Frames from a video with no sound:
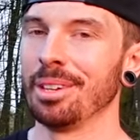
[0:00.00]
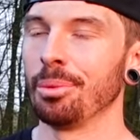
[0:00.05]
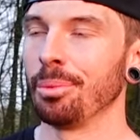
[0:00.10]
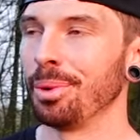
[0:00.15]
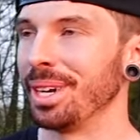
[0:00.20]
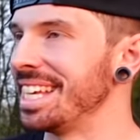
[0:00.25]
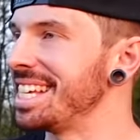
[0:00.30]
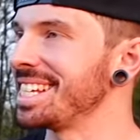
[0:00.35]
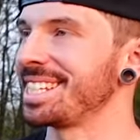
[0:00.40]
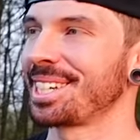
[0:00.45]

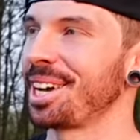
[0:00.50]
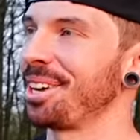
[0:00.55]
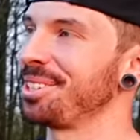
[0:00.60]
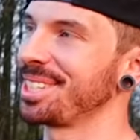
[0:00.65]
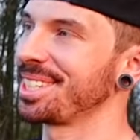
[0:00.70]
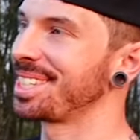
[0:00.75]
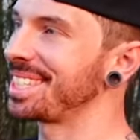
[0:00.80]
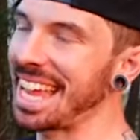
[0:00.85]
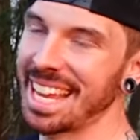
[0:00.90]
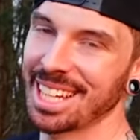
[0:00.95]
We need to go
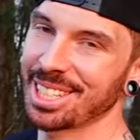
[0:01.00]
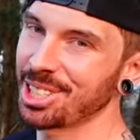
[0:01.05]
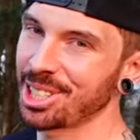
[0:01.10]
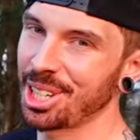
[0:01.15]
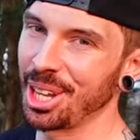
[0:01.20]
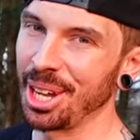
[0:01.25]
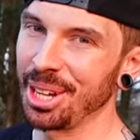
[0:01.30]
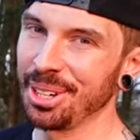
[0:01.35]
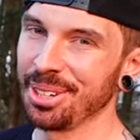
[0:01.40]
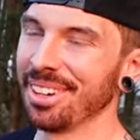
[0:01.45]
to stage
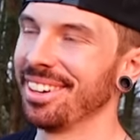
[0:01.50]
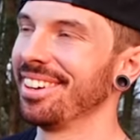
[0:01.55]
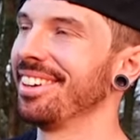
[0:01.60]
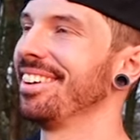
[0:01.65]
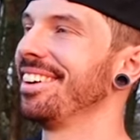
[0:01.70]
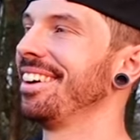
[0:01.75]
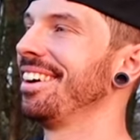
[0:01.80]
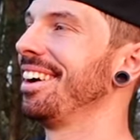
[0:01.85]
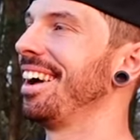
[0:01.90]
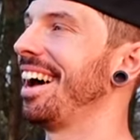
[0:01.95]
two,
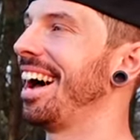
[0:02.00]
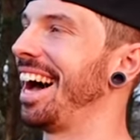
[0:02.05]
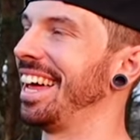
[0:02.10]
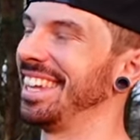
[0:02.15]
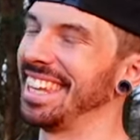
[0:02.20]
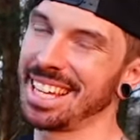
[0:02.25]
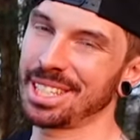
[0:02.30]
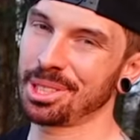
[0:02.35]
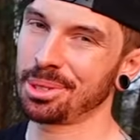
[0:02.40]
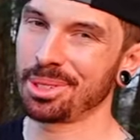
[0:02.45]
and
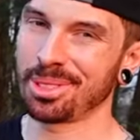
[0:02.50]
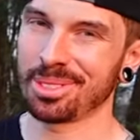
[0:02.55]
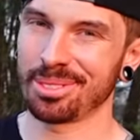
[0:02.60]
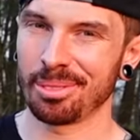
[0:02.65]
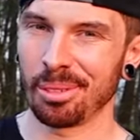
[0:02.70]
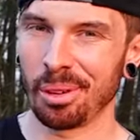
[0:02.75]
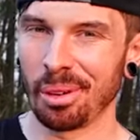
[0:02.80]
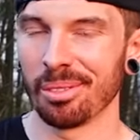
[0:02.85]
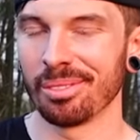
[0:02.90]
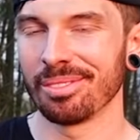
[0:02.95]
that's,
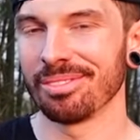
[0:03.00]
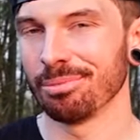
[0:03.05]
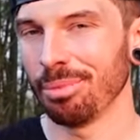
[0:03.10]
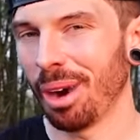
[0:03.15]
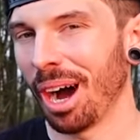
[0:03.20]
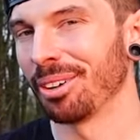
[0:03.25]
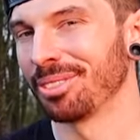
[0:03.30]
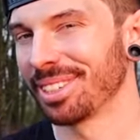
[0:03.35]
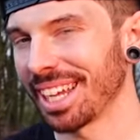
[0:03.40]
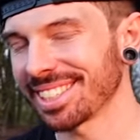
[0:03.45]

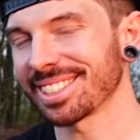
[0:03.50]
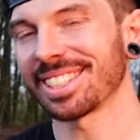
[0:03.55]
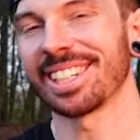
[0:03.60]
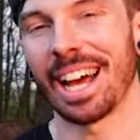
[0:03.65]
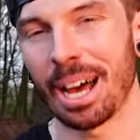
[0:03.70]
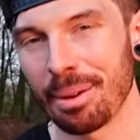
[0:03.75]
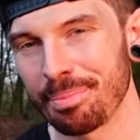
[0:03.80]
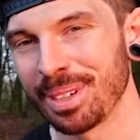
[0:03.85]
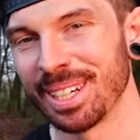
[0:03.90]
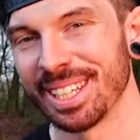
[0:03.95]
well, that's gonna
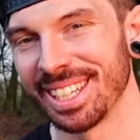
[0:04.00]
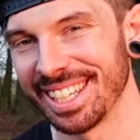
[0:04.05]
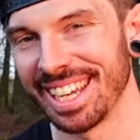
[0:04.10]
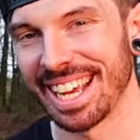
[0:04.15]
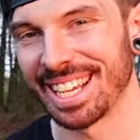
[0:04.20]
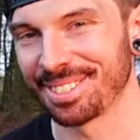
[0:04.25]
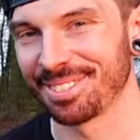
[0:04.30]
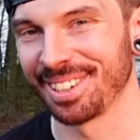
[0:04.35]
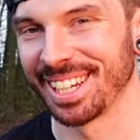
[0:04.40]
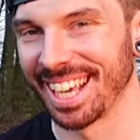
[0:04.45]
happen in the
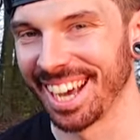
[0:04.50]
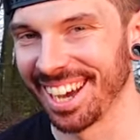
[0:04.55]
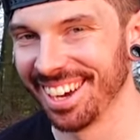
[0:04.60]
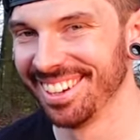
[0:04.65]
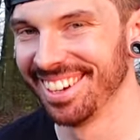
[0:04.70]
next video.